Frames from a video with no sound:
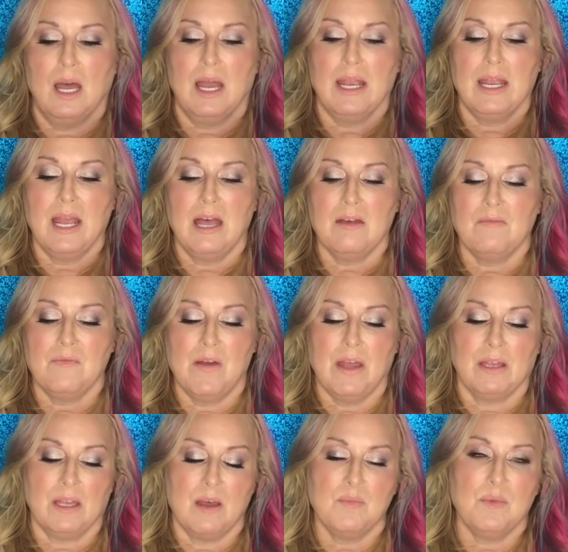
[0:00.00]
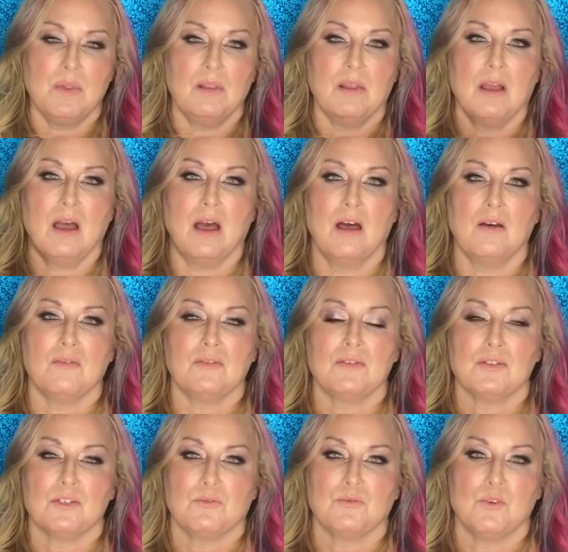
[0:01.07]
I have a couple of
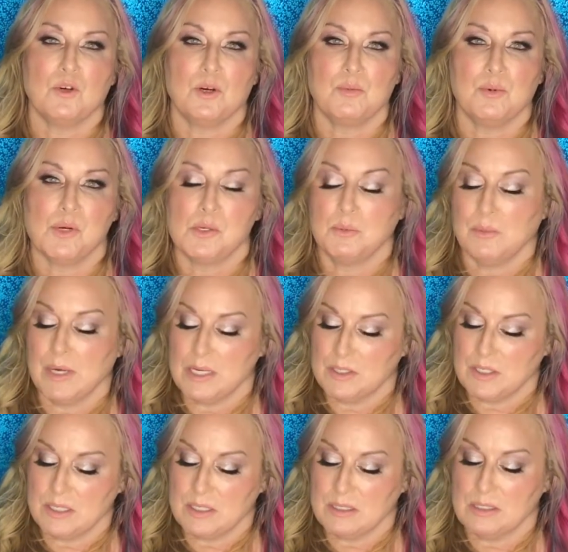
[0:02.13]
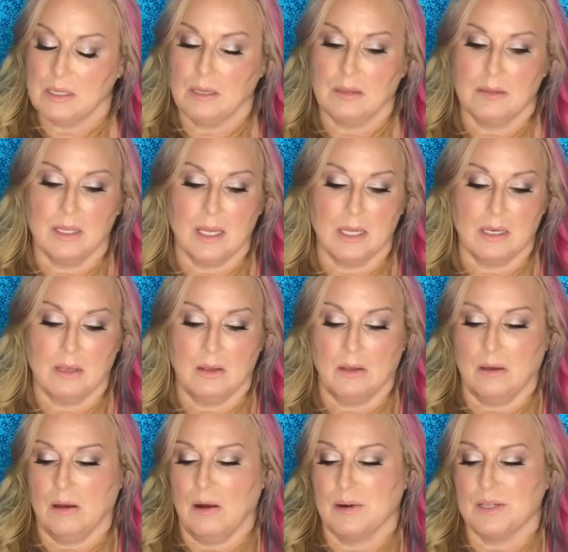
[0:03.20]
Sephora Pro brushes that
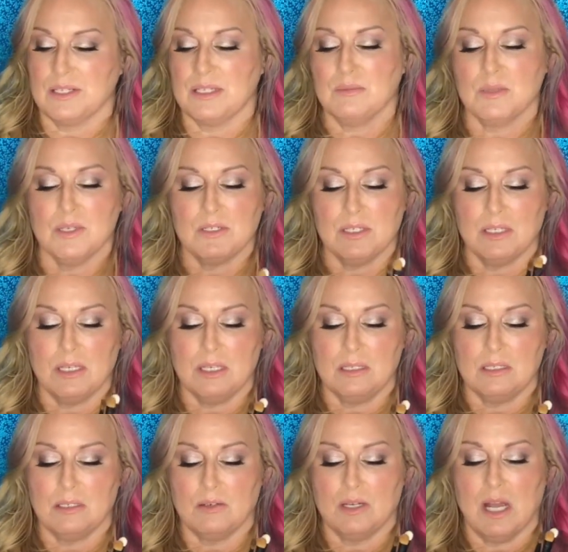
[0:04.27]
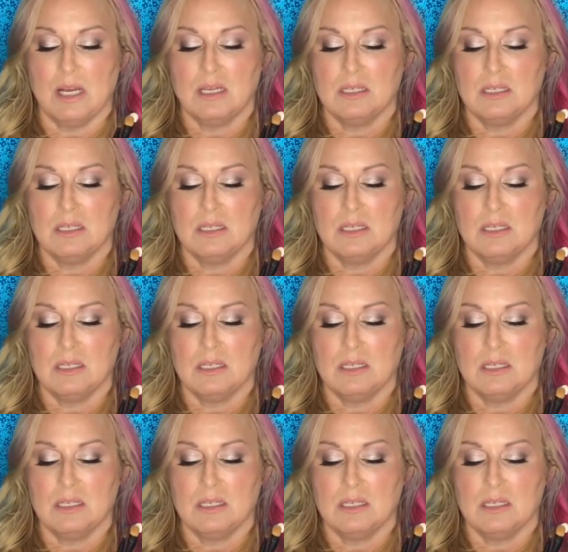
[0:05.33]
are similar to this. They're not